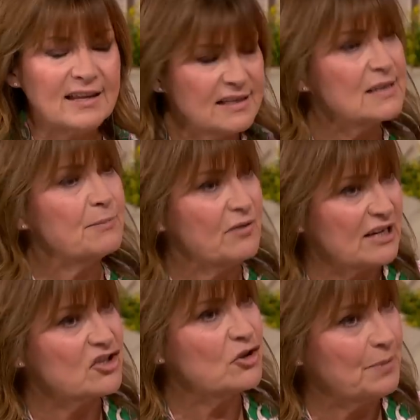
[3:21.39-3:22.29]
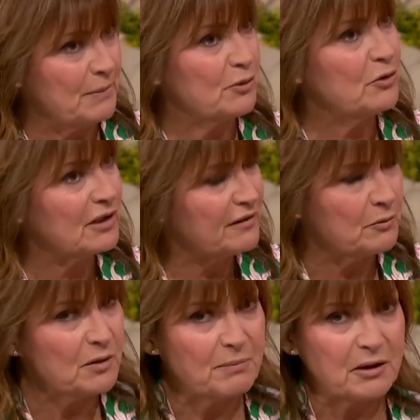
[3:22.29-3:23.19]
inspirational people who are
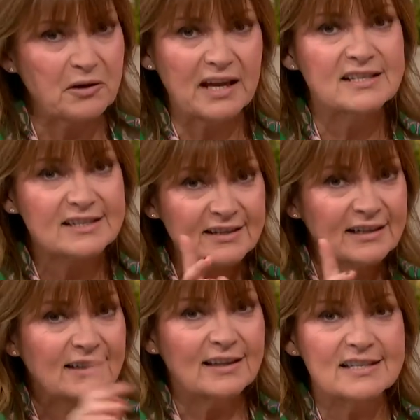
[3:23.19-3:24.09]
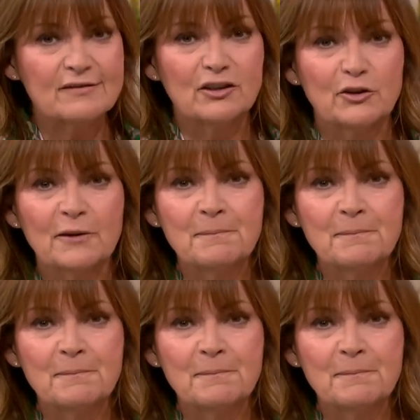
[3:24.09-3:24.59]
living with bowel cancer. Mm. Let's have a look.